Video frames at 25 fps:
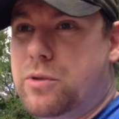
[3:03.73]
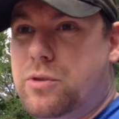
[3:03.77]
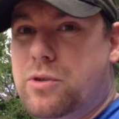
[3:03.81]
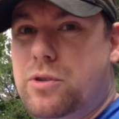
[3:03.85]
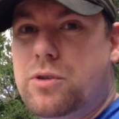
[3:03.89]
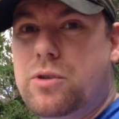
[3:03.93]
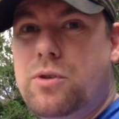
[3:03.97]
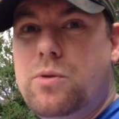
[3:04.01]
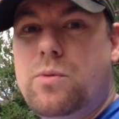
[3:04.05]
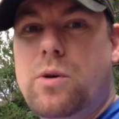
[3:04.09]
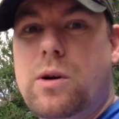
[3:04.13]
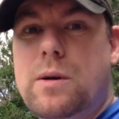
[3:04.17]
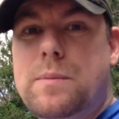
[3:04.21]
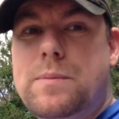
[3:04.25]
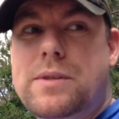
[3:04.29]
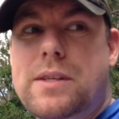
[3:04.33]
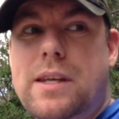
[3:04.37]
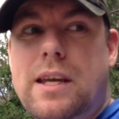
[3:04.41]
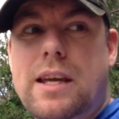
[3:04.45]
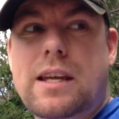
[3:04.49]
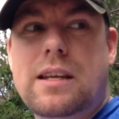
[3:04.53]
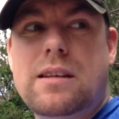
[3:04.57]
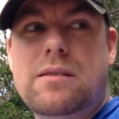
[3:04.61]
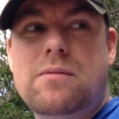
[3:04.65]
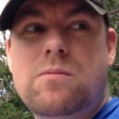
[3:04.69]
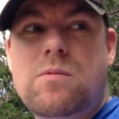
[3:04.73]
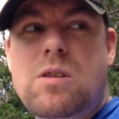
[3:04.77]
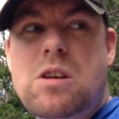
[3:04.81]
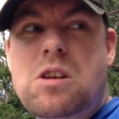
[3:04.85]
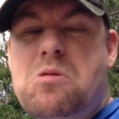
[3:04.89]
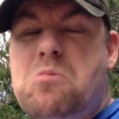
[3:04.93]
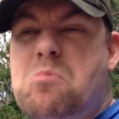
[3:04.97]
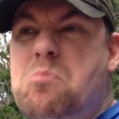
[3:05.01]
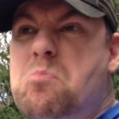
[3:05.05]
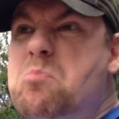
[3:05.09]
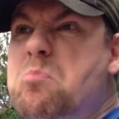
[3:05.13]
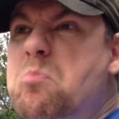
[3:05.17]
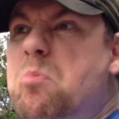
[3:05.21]
your dew worms in,
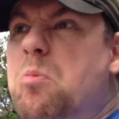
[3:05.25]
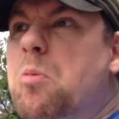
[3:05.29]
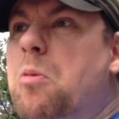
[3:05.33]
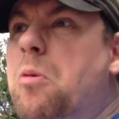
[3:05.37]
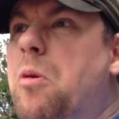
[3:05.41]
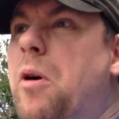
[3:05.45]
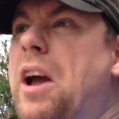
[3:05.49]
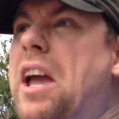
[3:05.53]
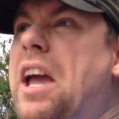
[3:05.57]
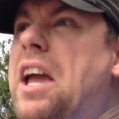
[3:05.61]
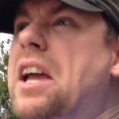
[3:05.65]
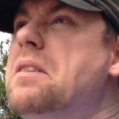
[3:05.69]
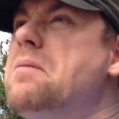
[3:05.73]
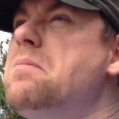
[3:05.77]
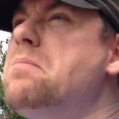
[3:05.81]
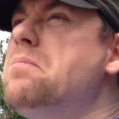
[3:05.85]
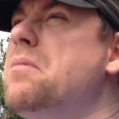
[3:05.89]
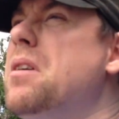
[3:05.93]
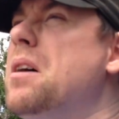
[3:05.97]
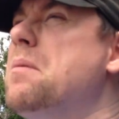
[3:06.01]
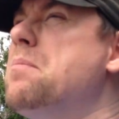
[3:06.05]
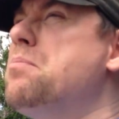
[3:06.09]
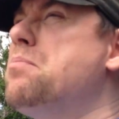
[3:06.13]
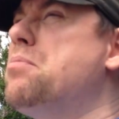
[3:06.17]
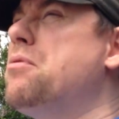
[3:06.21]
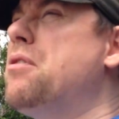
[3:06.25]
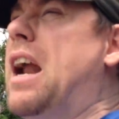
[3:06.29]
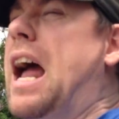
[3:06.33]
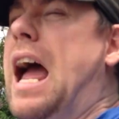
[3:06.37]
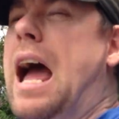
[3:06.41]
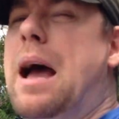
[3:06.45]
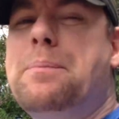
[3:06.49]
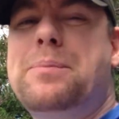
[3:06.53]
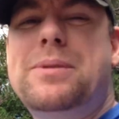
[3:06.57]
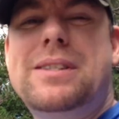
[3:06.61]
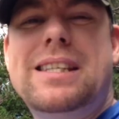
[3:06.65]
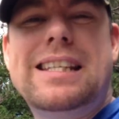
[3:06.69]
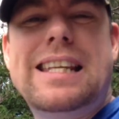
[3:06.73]
wait
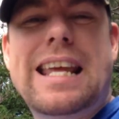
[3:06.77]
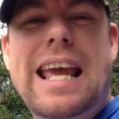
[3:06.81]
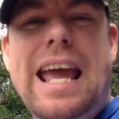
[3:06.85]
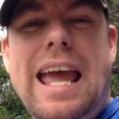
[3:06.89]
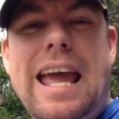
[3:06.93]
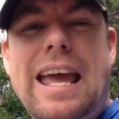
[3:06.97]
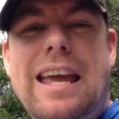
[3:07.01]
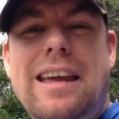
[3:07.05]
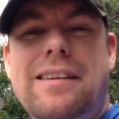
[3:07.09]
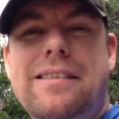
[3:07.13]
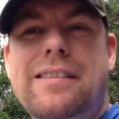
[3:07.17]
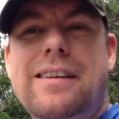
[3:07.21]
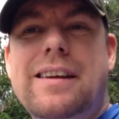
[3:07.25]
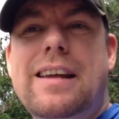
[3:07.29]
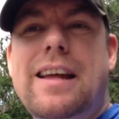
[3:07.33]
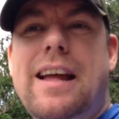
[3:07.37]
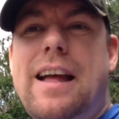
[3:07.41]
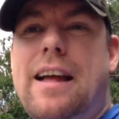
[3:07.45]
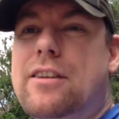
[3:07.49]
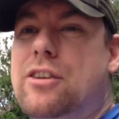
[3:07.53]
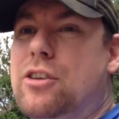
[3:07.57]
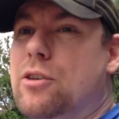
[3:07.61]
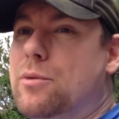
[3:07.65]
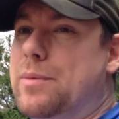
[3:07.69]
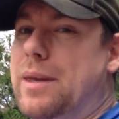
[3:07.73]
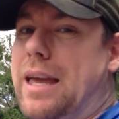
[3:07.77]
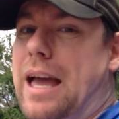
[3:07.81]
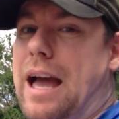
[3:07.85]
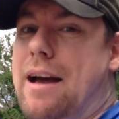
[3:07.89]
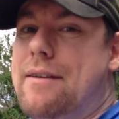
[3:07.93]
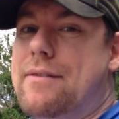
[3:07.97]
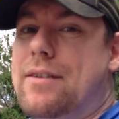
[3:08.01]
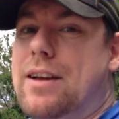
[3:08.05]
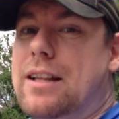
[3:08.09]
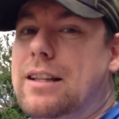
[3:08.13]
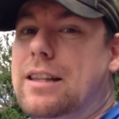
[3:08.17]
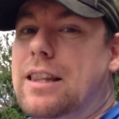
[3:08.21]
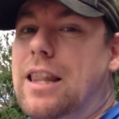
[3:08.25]
perhaps a day, and you'll be
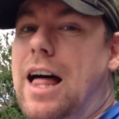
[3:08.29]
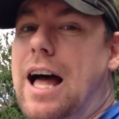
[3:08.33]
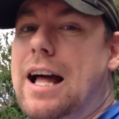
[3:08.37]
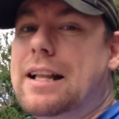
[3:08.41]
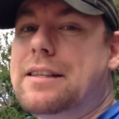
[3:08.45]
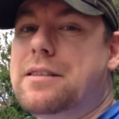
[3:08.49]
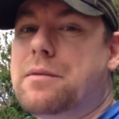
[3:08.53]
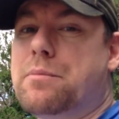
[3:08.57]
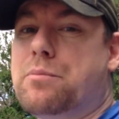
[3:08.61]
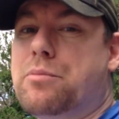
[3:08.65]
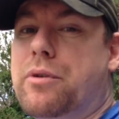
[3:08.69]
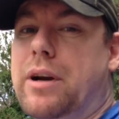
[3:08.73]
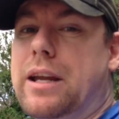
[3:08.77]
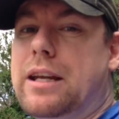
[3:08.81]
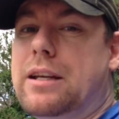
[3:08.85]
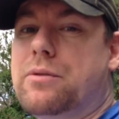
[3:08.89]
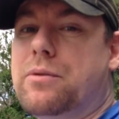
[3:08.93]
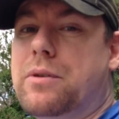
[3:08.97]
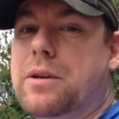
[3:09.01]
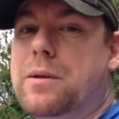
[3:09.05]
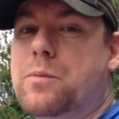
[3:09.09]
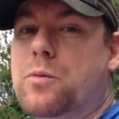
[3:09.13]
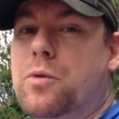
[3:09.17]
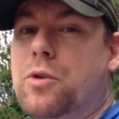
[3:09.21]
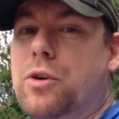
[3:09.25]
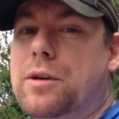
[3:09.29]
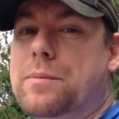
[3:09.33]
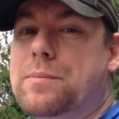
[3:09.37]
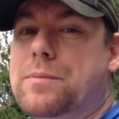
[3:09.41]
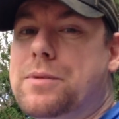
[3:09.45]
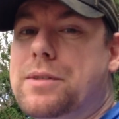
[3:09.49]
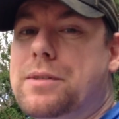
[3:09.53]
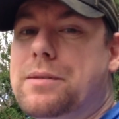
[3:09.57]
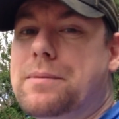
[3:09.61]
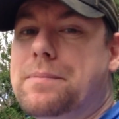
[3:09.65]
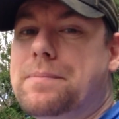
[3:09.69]
having lots of bright green worms.